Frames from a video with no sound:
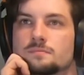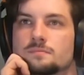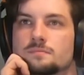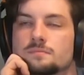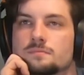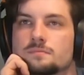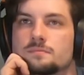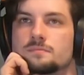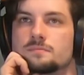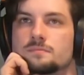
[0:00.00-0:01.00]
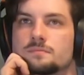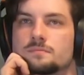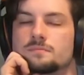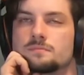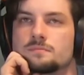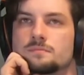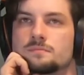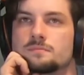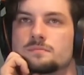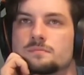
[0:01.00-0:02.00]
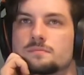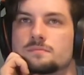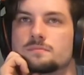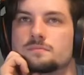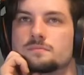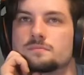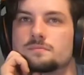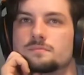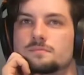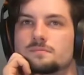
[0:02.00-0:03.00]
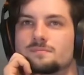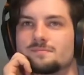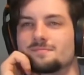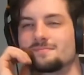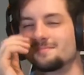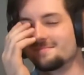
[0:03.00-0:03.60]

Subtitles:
No words are spoken by the person on screen.